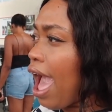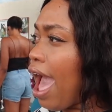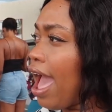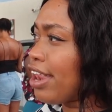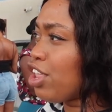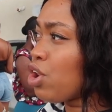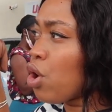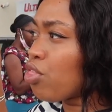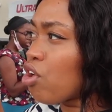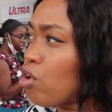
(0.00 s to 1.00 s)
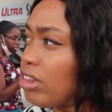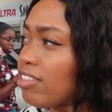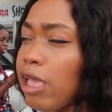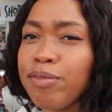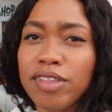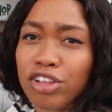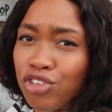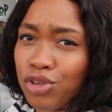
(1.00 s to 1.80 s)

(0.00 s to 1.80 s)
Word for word: And you know those tips that